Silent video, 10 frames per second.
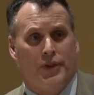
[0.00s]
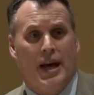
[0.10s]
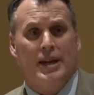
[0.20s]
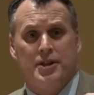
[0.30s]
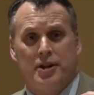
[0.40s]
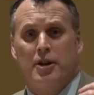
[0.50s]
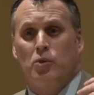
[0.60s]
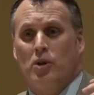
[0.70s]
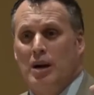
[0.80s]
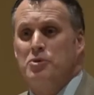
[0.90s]
that's an area
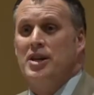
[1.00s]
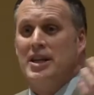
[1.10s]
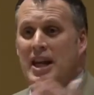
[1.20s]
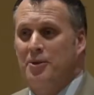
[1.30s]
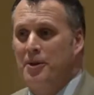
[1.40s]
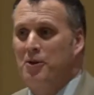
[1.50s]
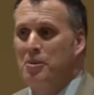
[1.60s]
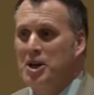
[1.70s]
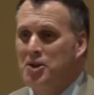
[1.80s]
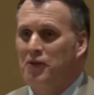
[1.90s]
where I'm trying to gather
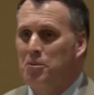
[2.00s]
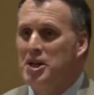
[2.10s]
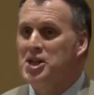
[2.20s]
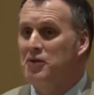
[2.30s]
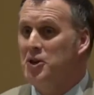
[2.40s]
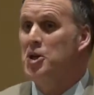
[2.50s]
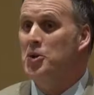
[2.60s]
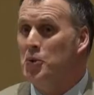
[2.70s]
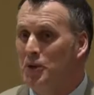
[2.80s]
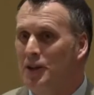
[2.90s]
information from each of you